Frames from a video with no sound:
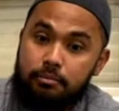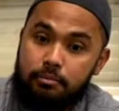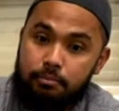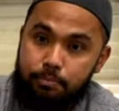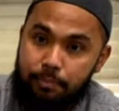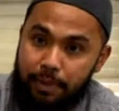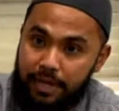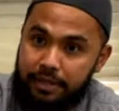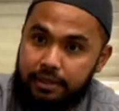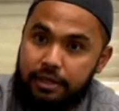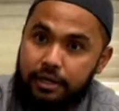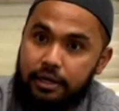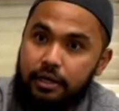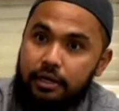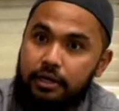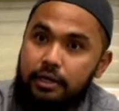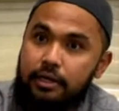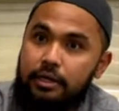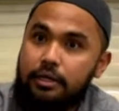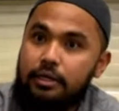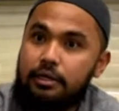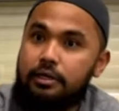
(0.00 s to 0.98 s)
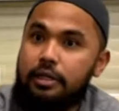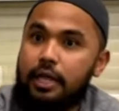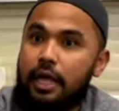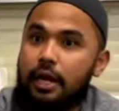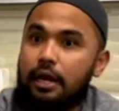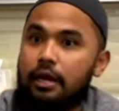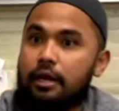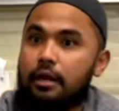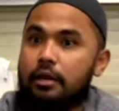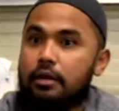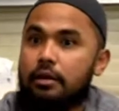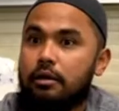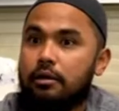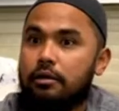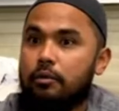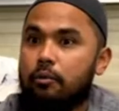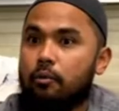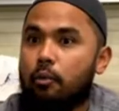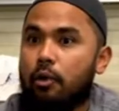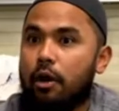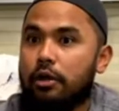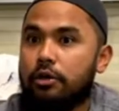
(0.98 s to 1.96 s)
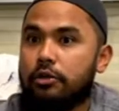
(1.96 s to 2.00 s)
better than
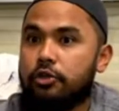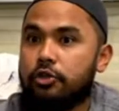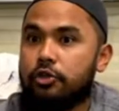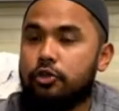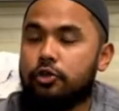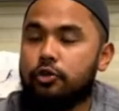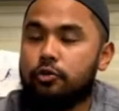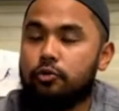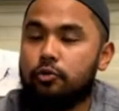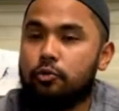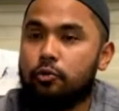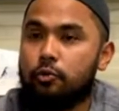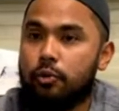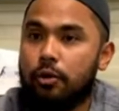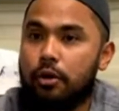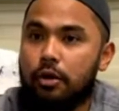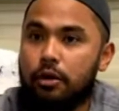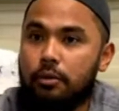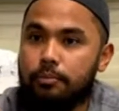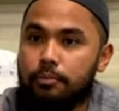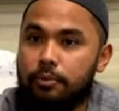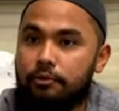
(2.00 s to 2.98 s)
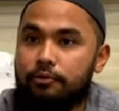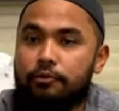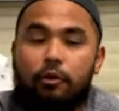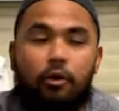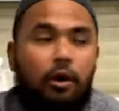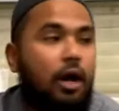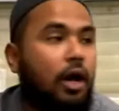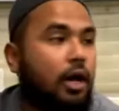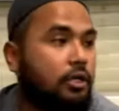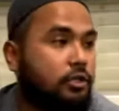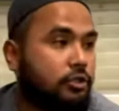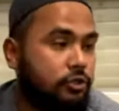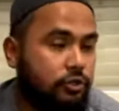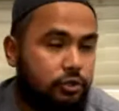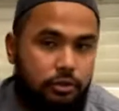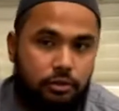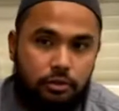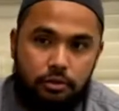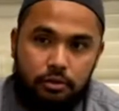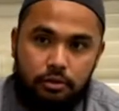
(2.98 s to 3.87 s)
what you were before Hajj.